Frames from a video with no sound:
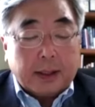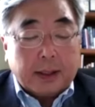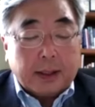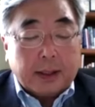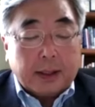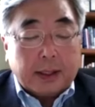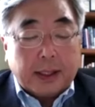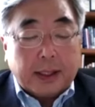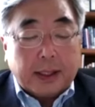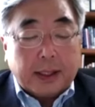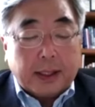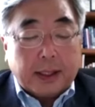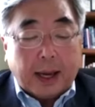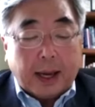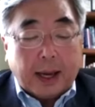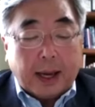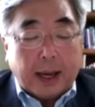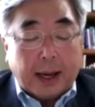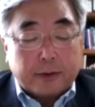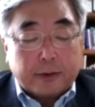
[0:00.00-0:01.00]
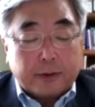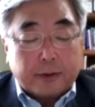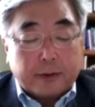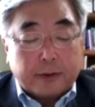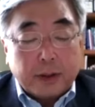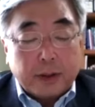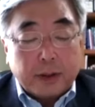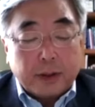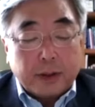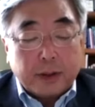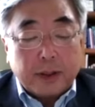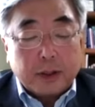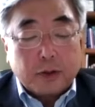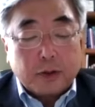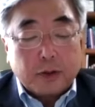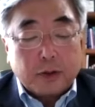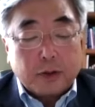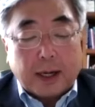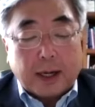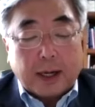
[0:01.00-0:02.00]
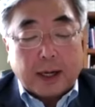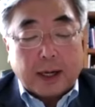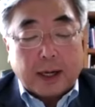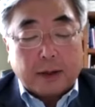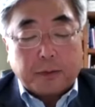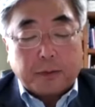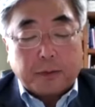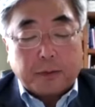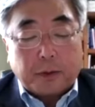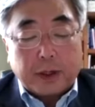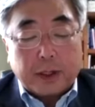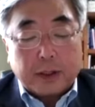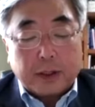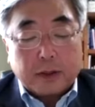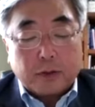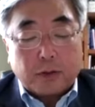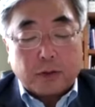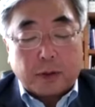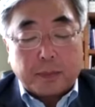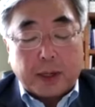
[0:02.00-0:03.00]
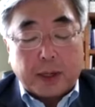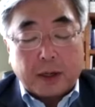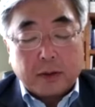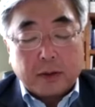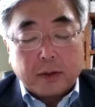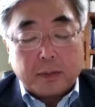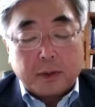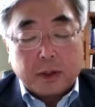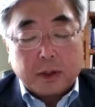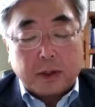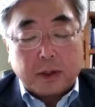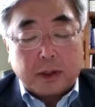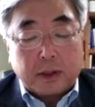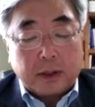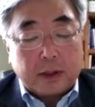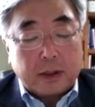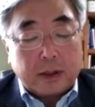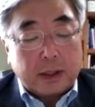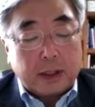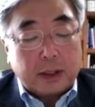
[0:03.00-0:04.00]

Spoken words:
He has really stood out for his remarkable career